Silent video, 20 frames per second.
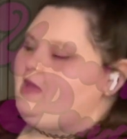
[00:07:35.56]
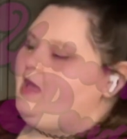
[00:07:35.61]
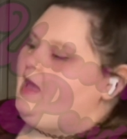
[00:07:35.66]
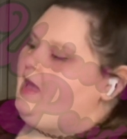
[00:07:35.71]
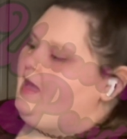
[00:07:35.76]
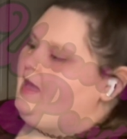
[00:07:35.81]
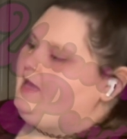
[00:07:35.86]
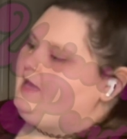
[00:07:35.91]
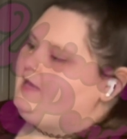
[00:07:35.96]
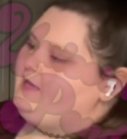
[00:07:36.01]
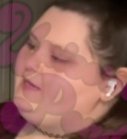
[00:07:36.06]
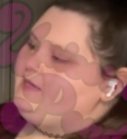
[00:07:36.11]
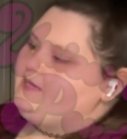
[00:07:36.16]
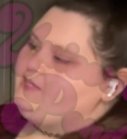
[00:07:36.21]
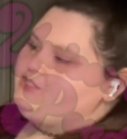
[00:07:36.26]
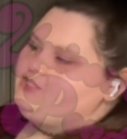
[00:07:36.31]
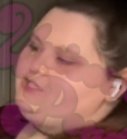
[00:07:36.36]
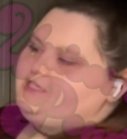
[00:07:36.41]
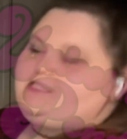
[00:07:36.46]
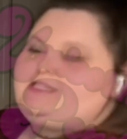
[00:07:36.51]
and it
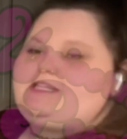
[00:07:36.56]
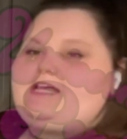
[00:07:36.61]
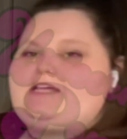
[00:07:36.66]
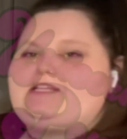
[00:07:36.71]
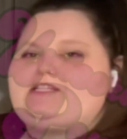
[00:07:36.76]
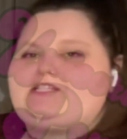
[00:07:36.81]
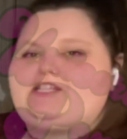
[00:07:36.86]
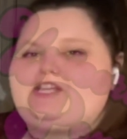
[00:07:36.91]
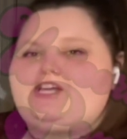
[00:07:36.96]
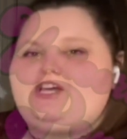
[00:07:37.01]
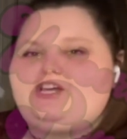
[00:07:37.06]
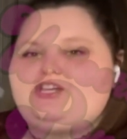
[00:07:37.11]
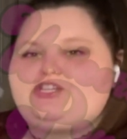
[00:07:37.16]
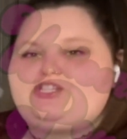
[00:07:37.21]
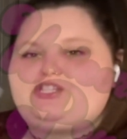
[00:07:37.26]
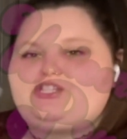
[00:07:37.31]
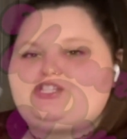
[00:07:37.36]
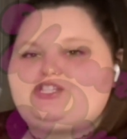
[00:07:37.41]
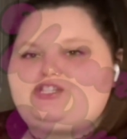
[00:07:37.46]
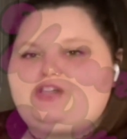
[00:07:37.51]
just says
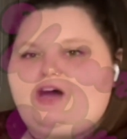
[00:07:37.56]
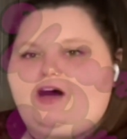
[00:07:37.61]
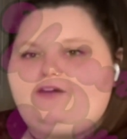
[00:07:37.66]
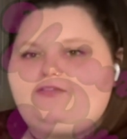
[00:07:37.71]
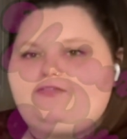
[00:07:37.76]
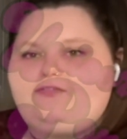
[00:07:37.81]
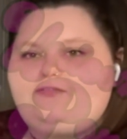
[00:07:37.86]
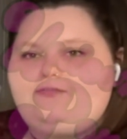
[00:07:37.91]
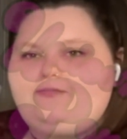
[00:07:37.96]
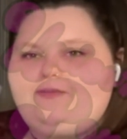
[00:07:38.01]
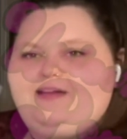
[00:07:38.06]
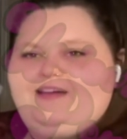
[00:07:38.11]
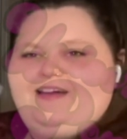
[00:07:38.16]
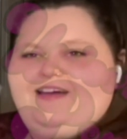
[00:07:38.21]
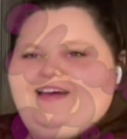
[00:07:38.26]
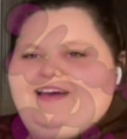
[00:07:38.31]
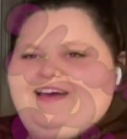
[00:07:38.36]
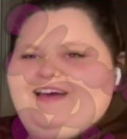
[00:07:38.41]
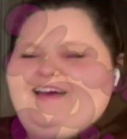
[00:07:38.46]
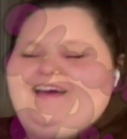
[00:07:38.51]
stuff.
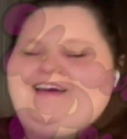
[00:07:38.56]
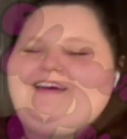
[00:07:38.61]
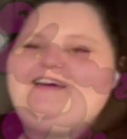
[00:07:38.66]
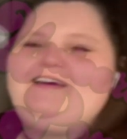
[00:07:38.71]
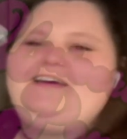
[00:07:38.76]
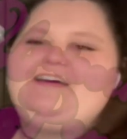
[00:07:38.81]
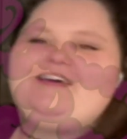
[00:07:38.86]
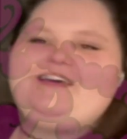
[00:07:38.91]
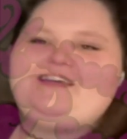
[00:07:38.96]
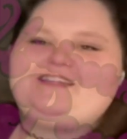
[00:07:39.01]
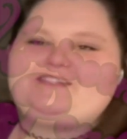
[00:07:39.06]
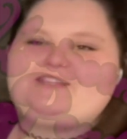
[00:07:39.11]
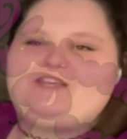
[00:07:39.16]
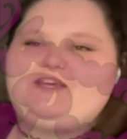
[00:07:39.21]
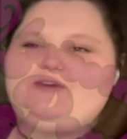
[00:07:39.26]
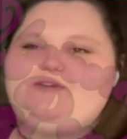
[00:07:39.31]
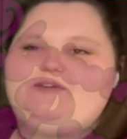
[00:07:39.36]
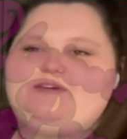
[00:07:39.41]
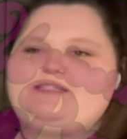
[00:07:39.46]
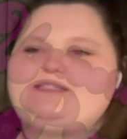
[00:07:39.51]
It's
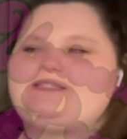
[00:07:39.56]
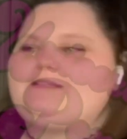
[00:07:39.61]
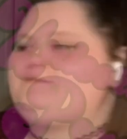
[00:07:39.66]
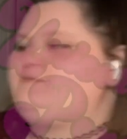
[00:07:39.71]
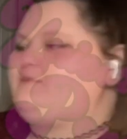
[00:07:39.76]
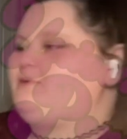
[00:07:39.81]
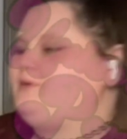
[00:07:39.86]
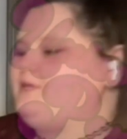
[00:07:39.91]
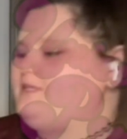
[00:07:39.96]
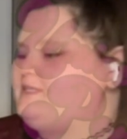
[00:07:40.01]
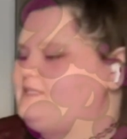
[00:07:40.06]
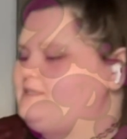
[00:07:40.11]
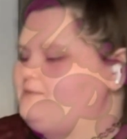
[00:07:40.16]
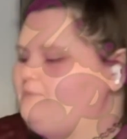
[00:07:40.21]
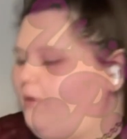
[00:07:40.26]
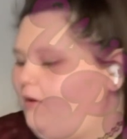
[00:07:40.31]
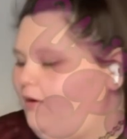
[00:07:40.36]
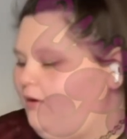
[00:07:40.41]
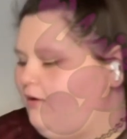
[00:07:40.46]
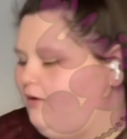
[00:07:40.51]
cute, it's simple, it's
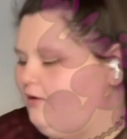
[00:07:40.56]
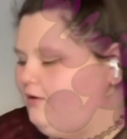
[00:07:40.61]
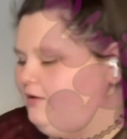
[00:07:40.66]
small,